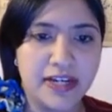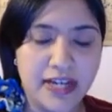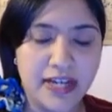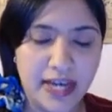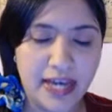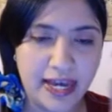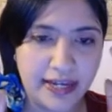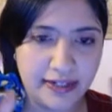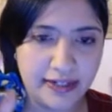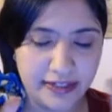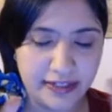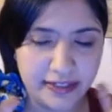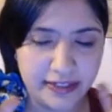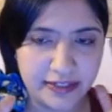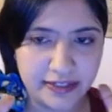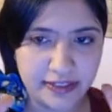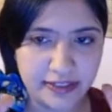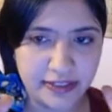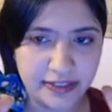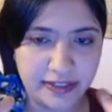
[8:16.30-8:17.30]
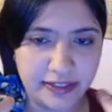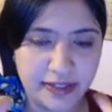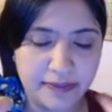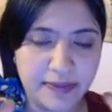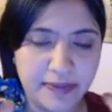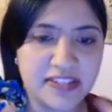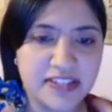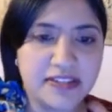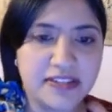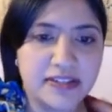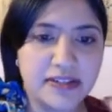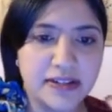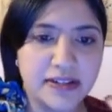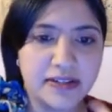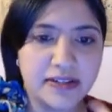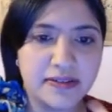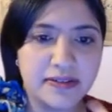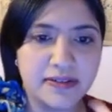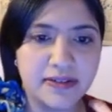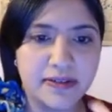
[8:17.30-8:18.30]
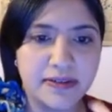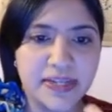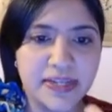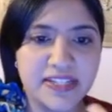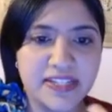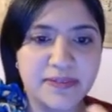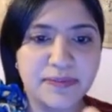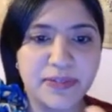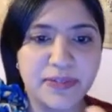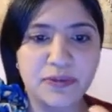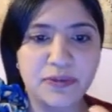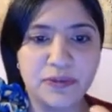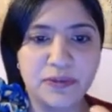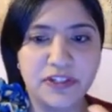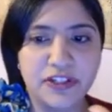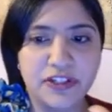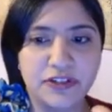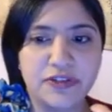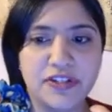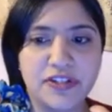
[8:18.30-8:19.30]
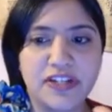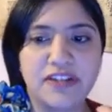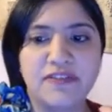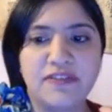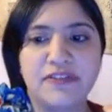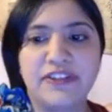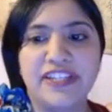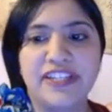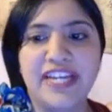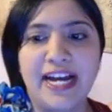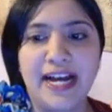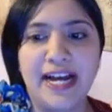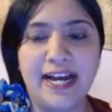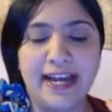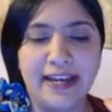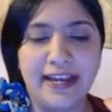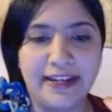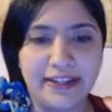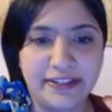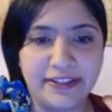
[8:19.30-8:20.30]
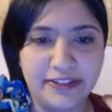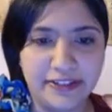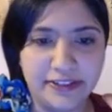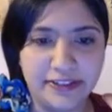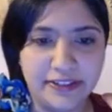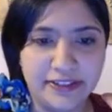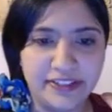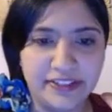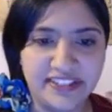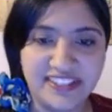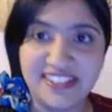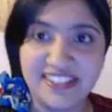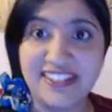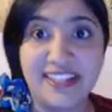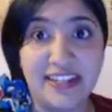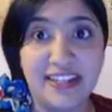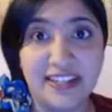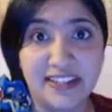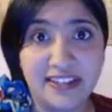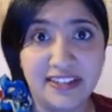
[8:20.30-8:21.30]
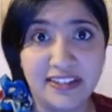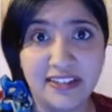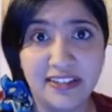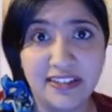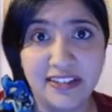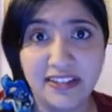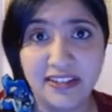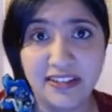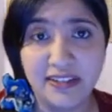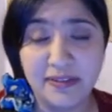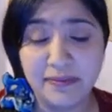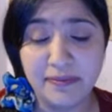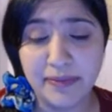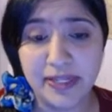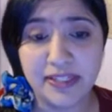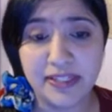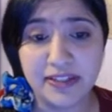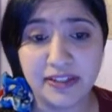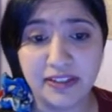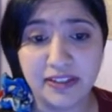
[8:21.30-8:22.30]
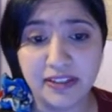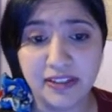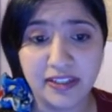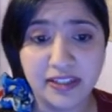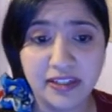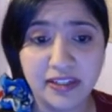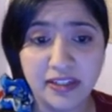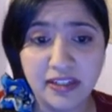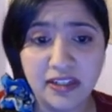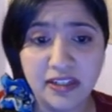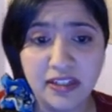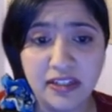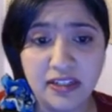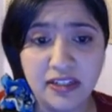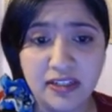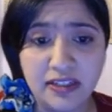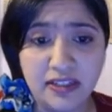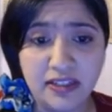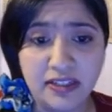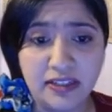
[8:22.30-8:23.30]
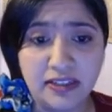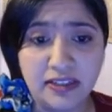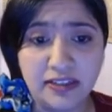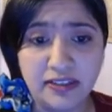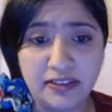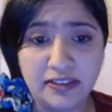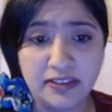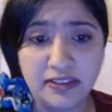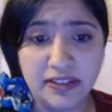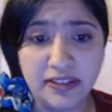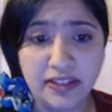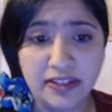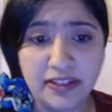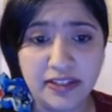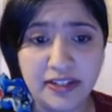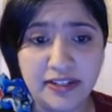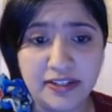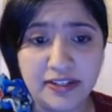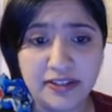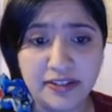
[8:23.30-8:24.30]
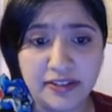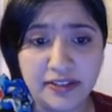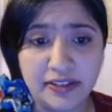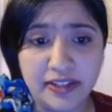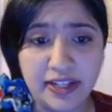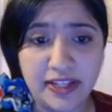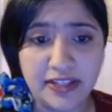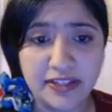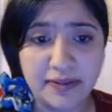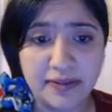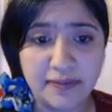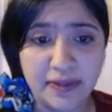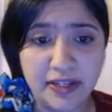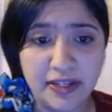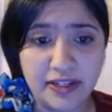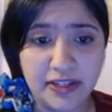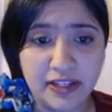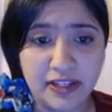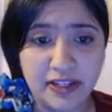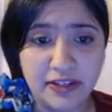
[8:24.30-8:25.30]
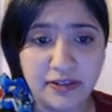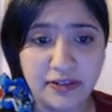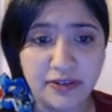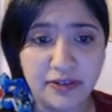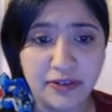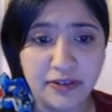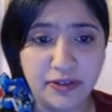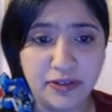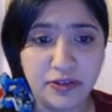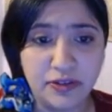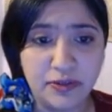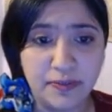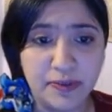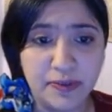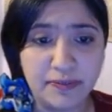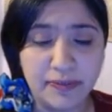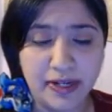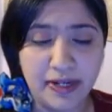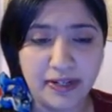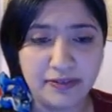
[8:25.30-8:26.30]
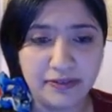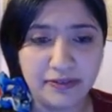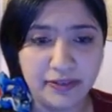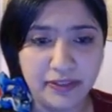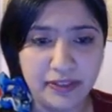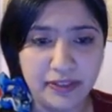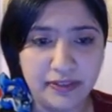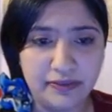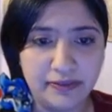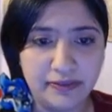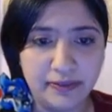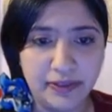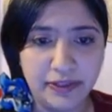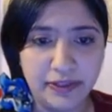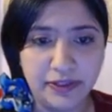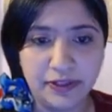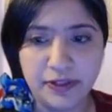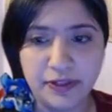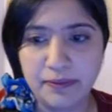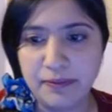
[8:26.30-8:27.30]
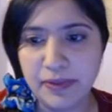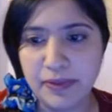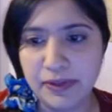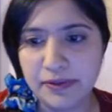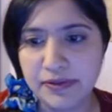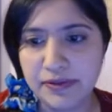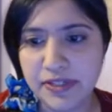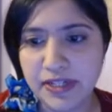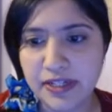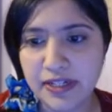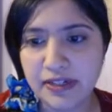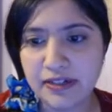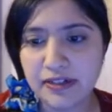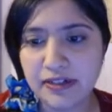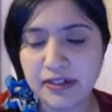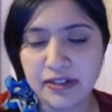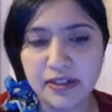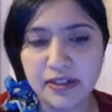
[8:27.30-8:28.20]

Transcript: and it makes it much more interesting for the eye to see, basically. And so that's something that, you know, you should be mindful of when you're composing,